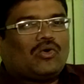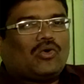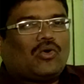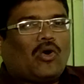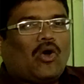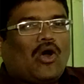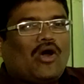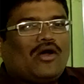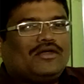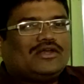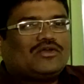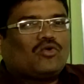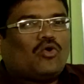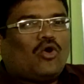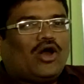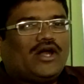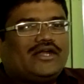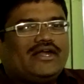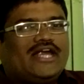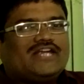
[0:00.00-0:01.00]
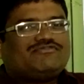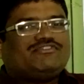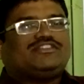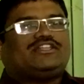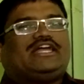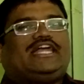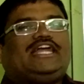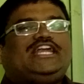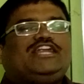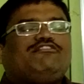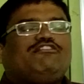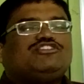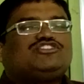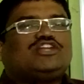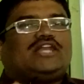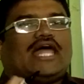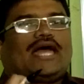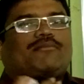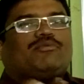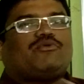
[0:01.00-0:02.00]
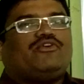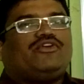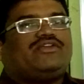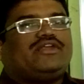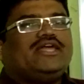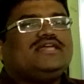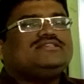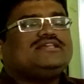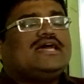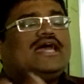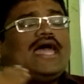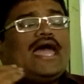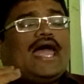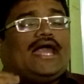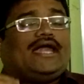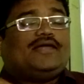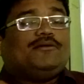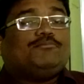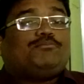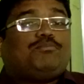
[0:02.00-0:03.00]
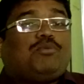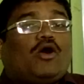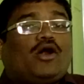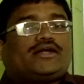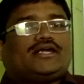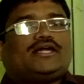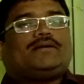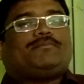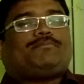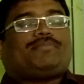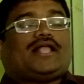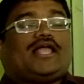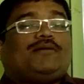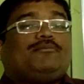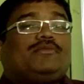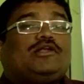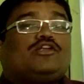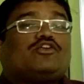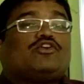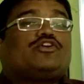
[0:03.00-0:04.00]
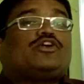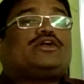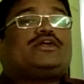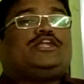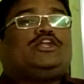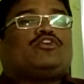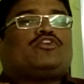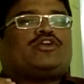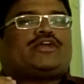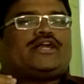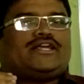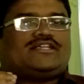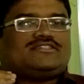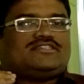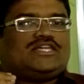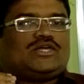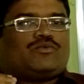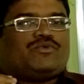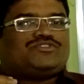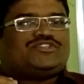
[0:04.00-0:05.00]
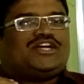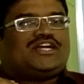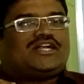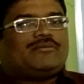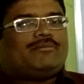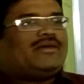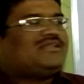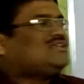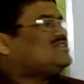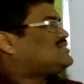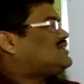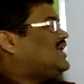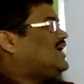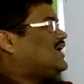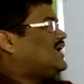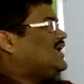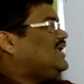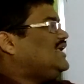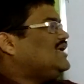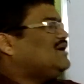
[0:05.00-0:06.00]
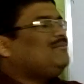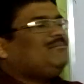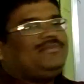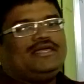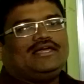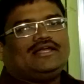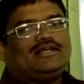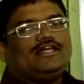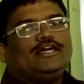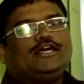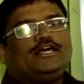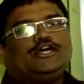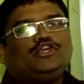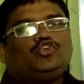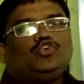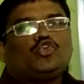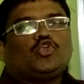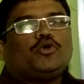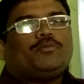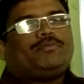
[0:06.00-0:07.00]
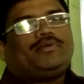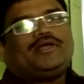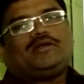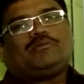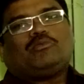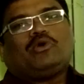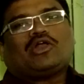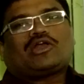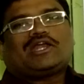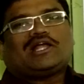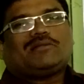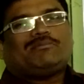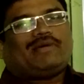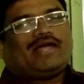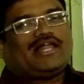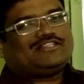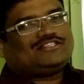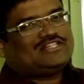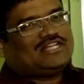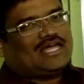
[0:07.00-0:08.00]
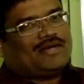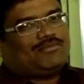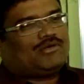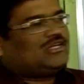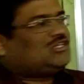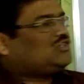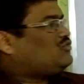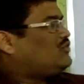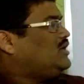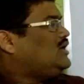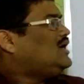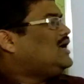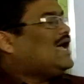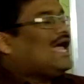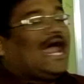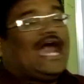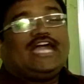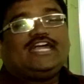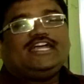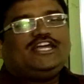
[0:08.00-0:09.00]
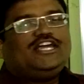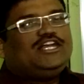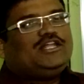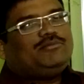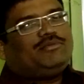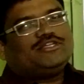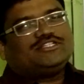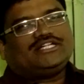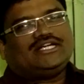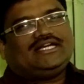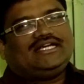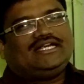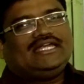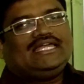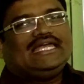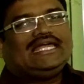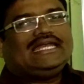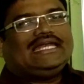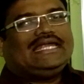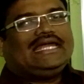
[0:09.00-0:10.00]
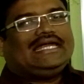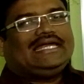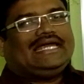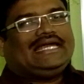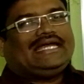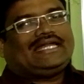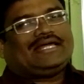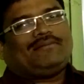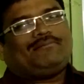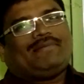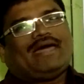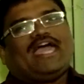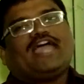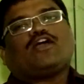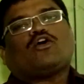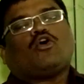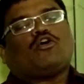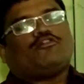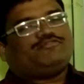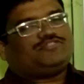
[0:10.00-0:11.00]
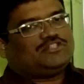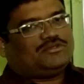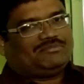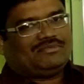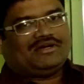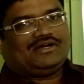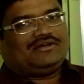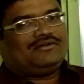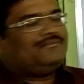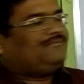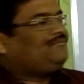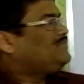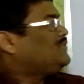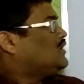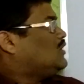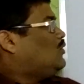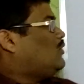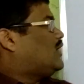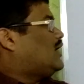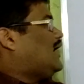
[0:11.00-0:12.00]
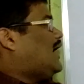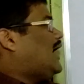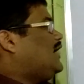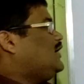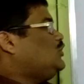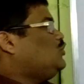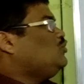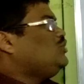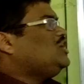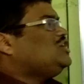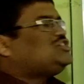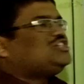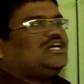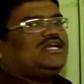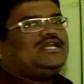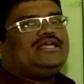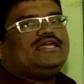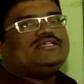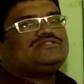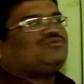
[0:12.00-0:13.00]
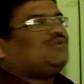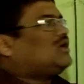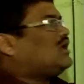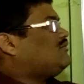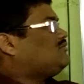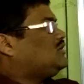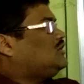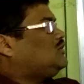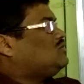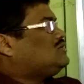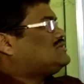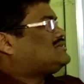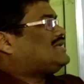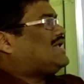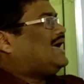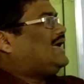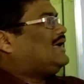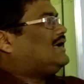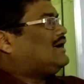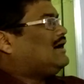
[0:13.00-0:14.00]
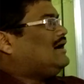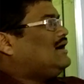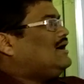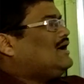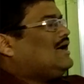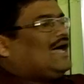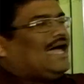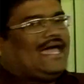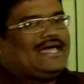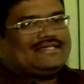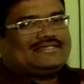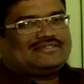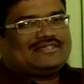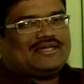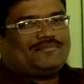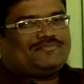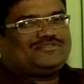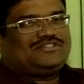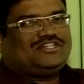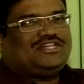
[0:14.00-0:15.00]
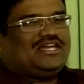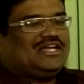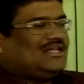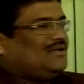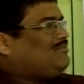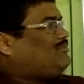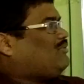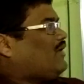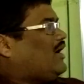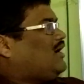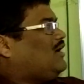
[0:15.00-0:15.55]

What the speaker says: coordinates with individual laboratories and important primary nucleotide sequence databases like EMBL, European Molecular Biology Laboratory, and DDBJ, DNA Data Bank of Japan. Okay, and Unigen is one of the, it's like a subsidiary